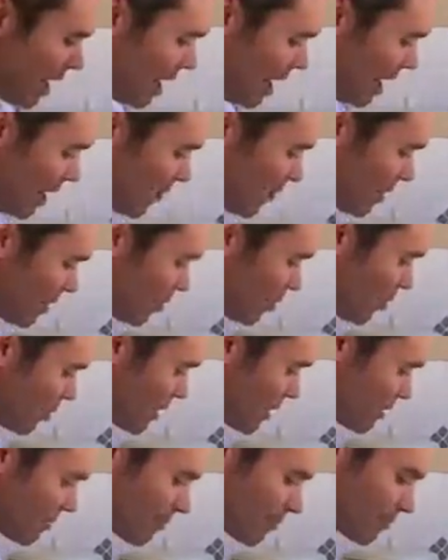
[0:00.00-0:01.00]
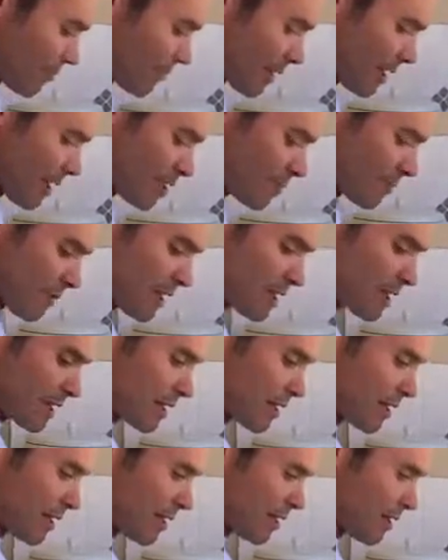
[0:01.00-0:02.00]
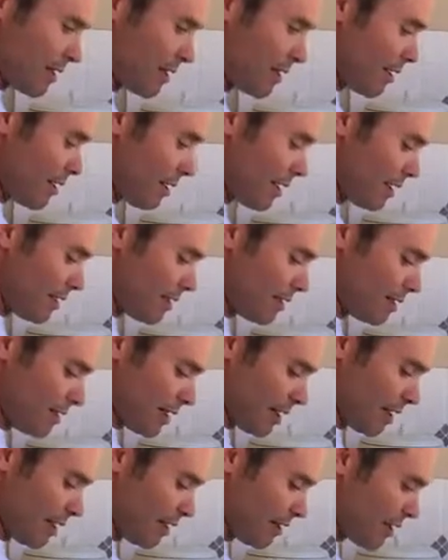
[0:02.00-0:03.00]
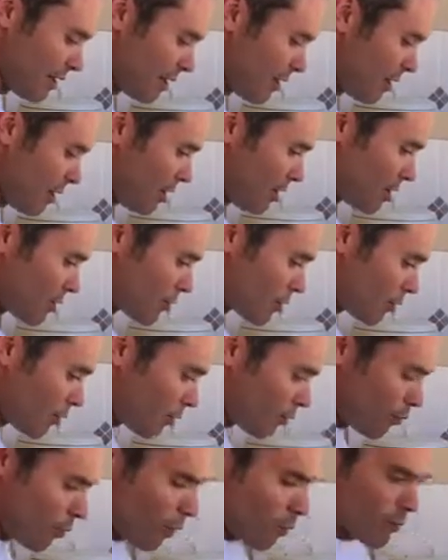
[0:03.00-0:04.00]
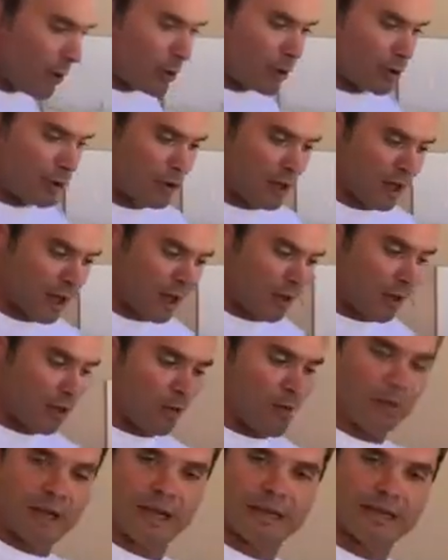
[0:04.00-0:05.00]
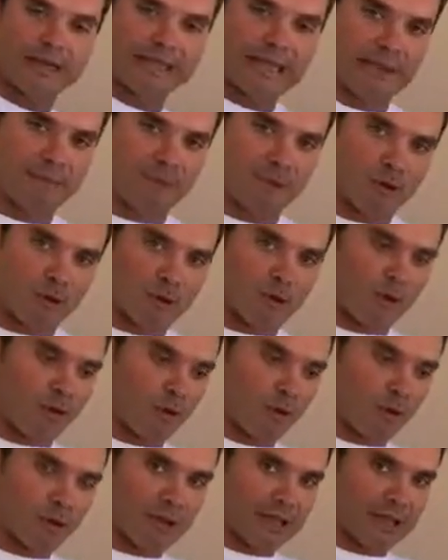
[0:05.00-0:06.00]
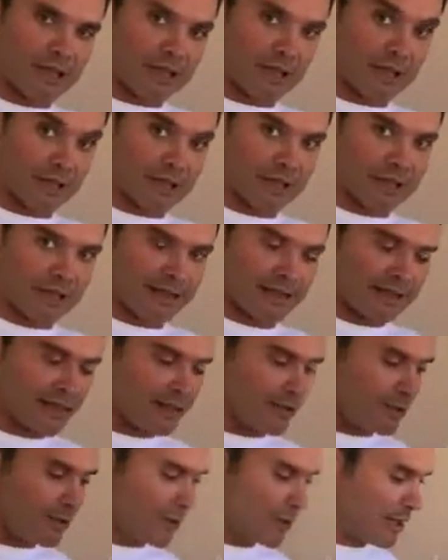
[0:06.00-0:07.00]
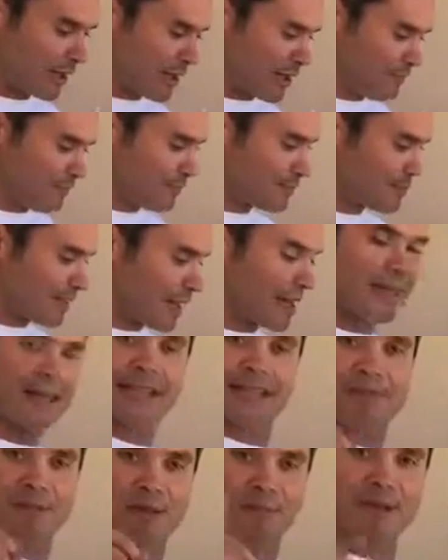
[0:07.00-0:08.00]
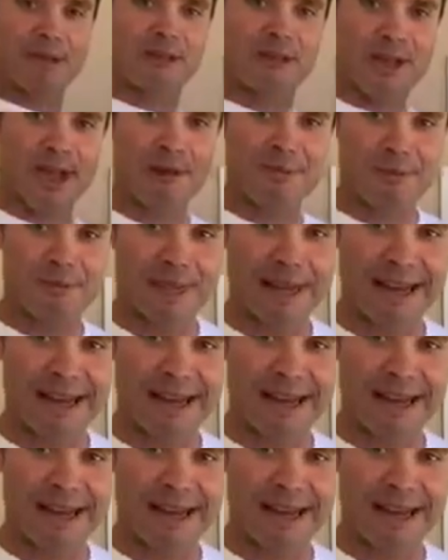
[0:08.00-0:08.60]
our cooking is basically done. So what we do now, we assemble all the ingredients, okay? Give me a minute, I'll be